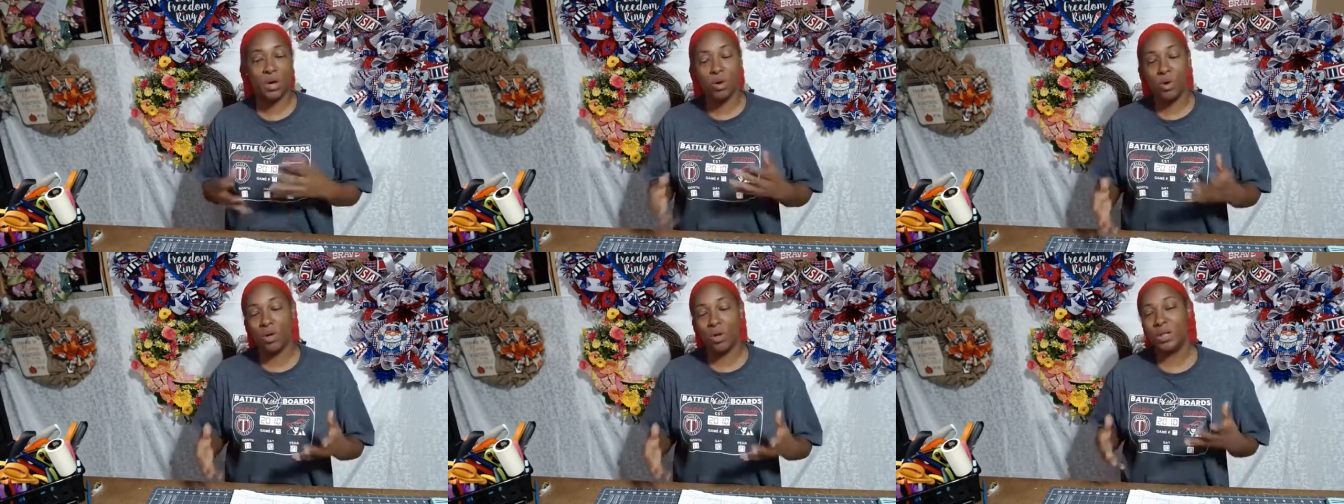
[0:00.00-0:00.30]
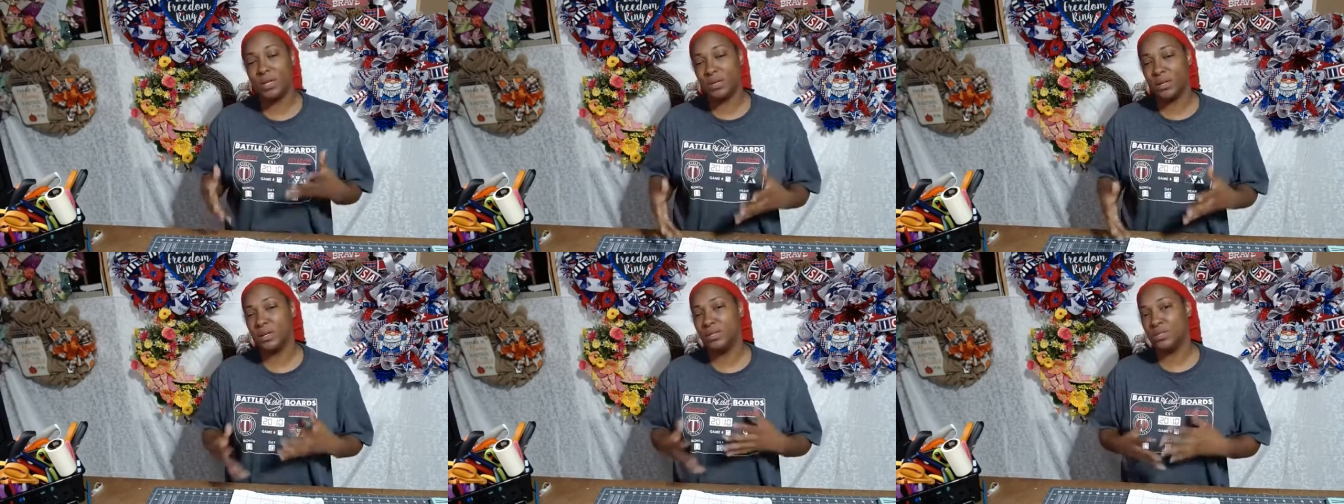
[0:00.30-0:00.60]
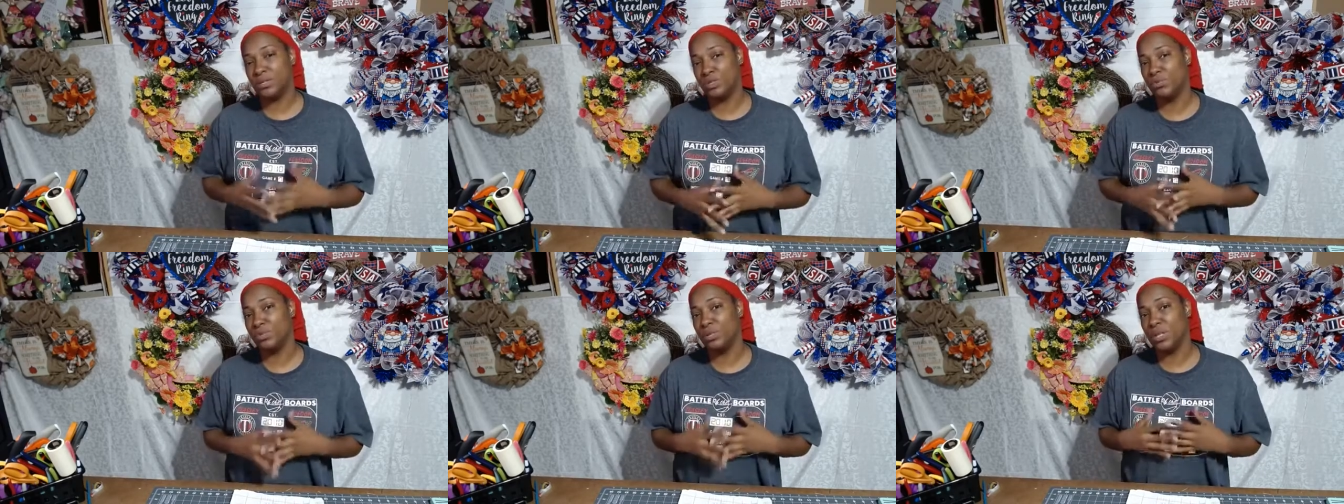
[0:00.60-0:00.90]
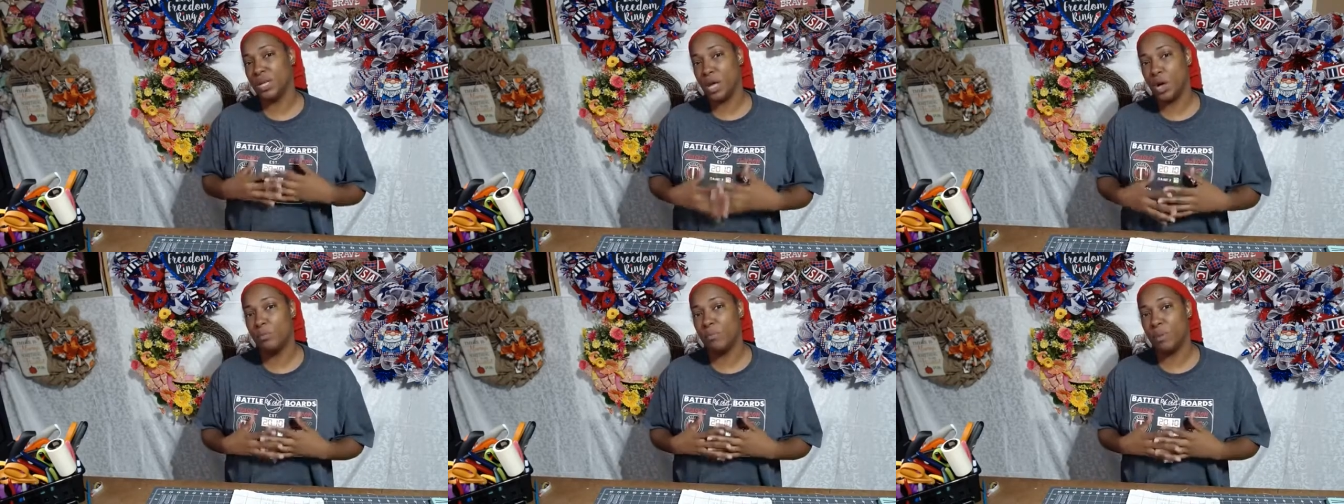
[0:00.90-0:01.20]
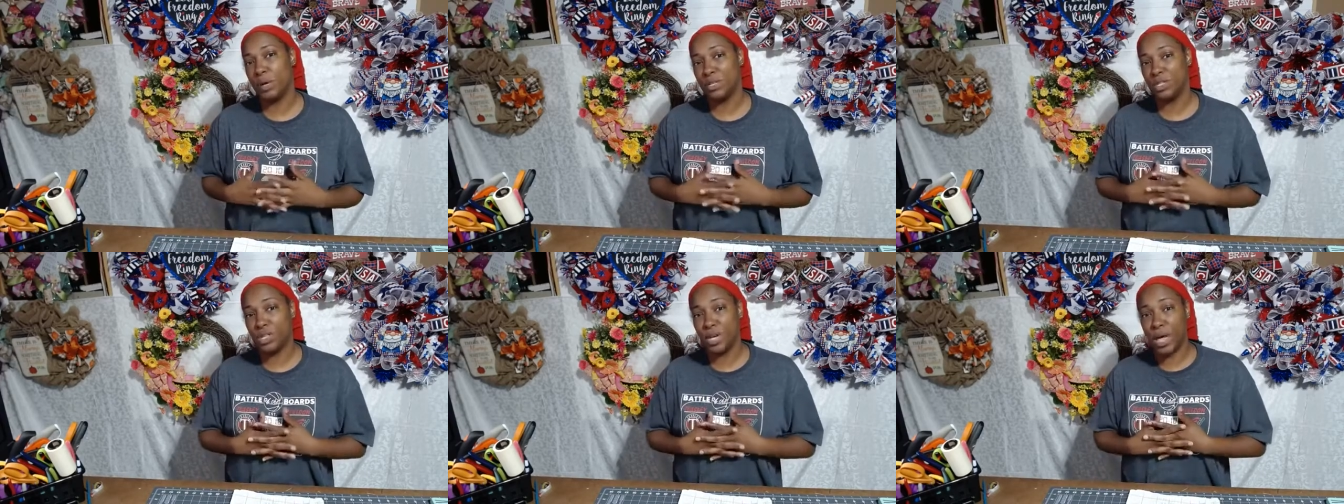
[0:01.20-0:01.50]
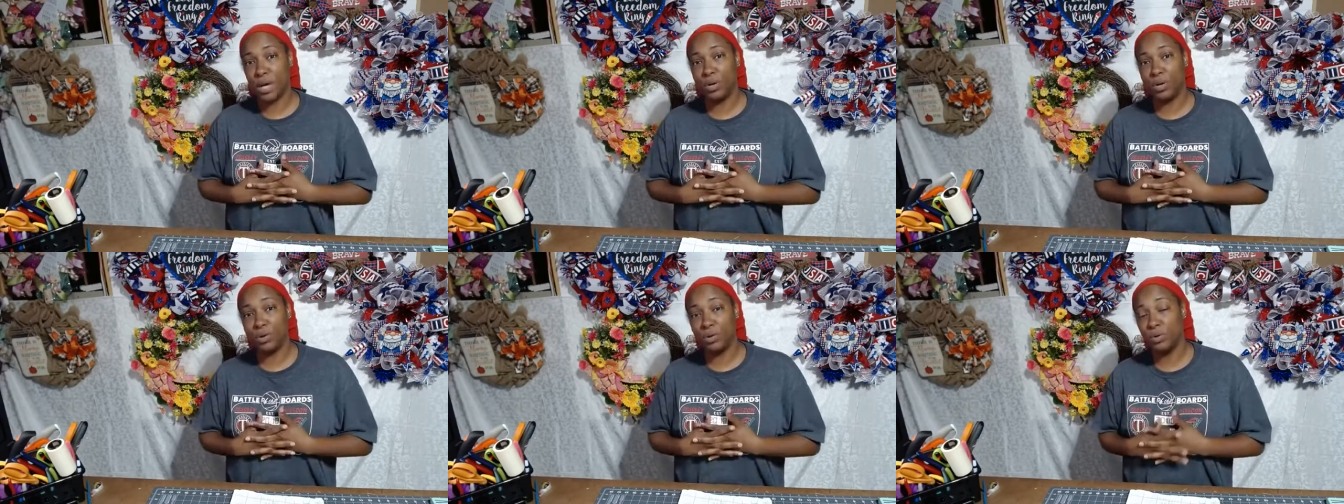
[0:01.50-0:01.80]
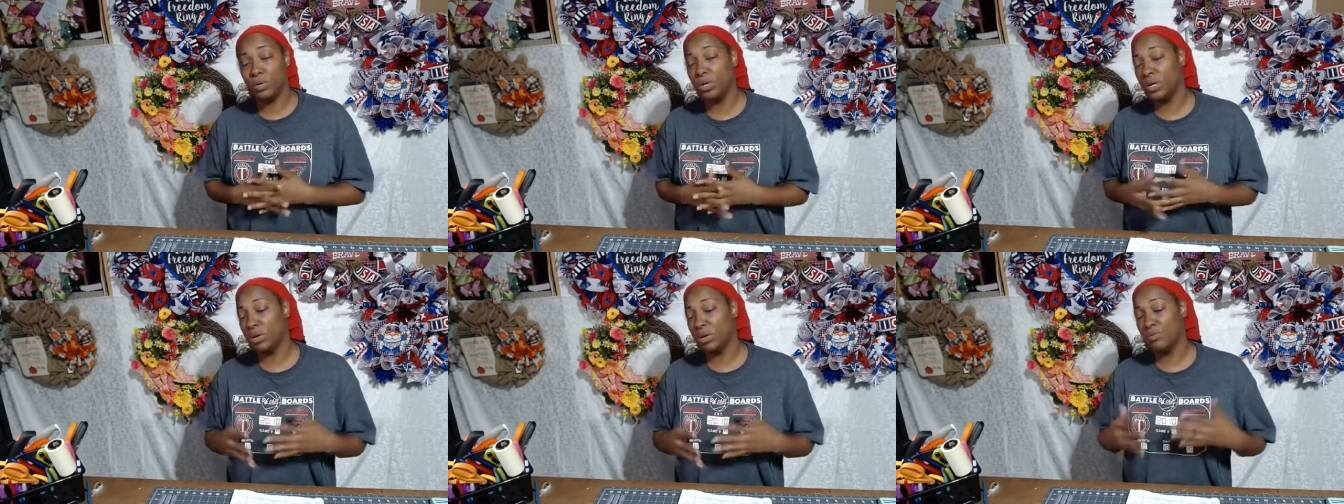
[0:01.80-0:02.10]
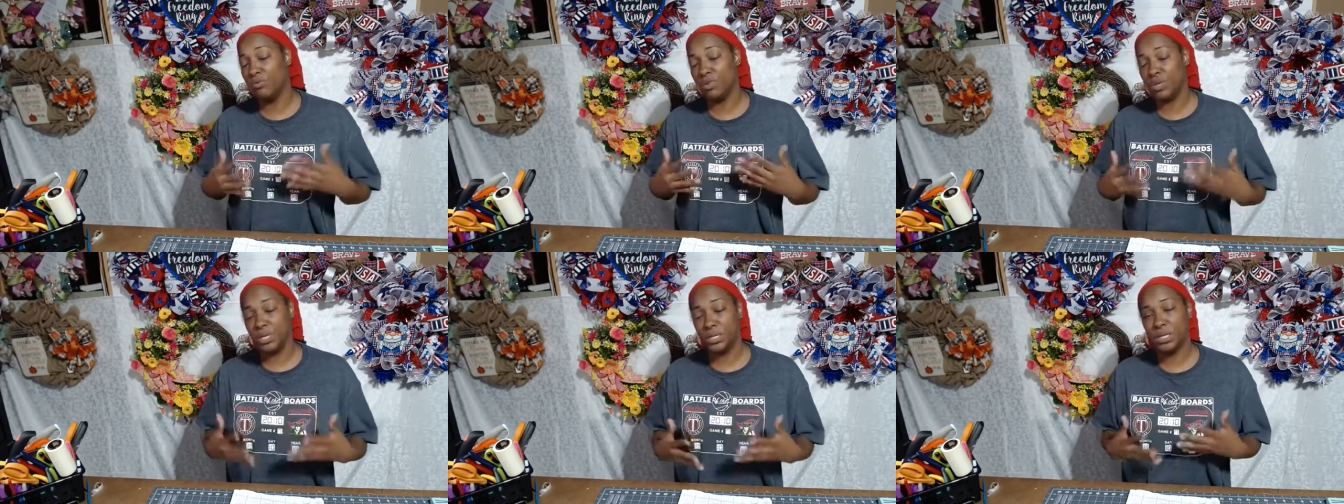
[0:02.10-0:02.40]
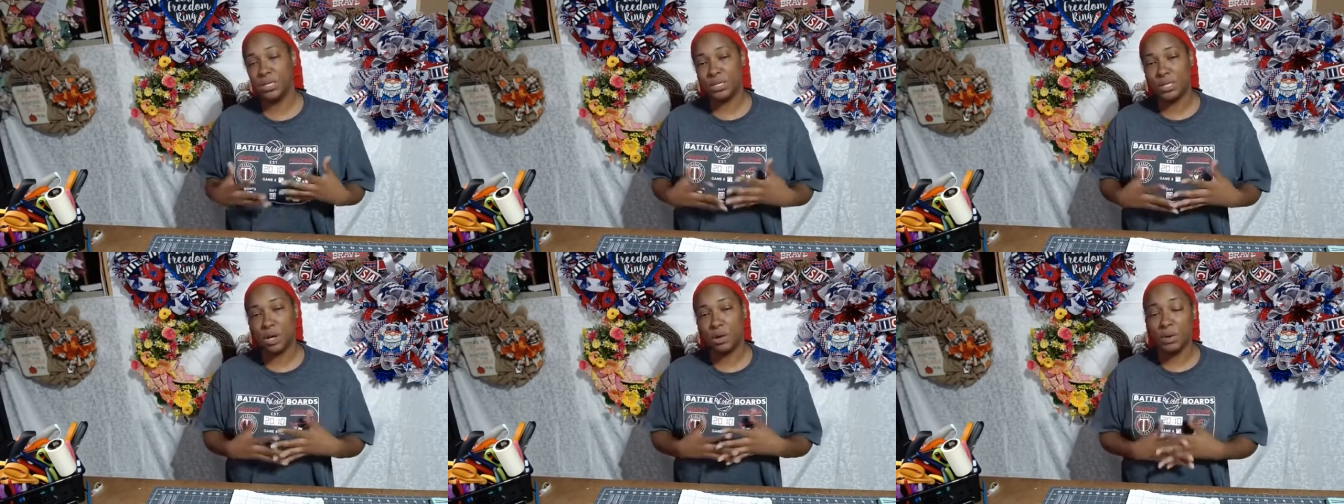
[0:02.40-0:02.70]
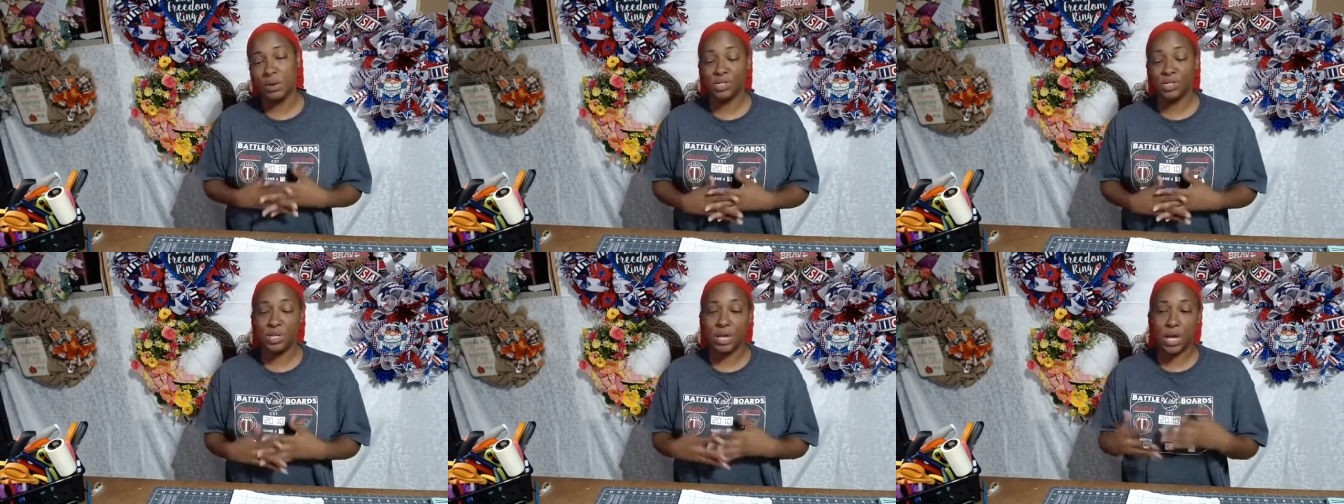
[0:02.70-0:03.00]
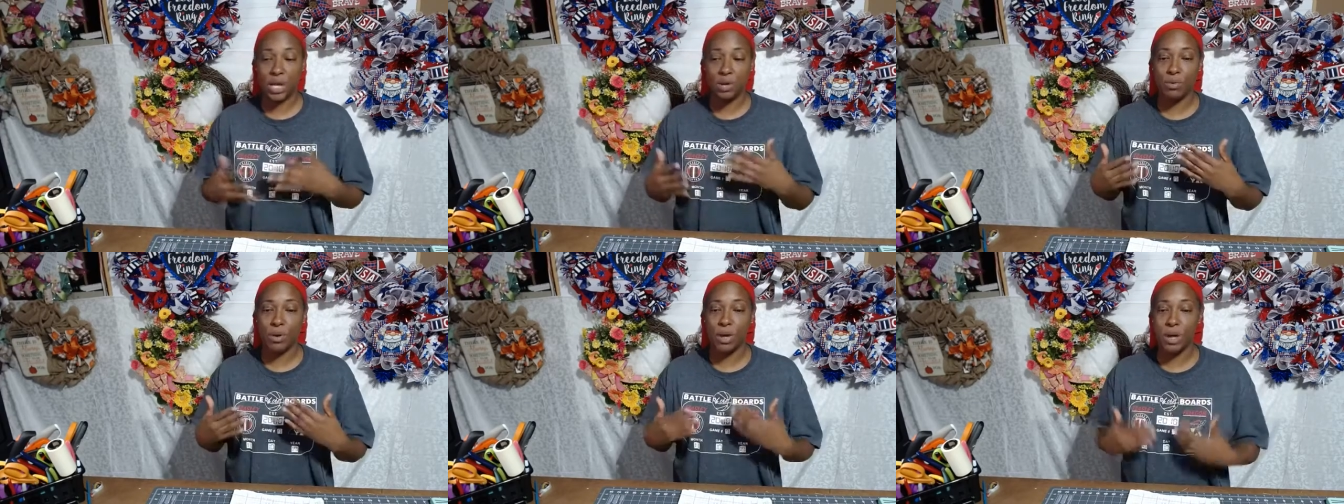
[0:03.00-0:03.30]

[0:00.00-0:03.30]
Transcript: all that does is really help my channel. It really does help my channel.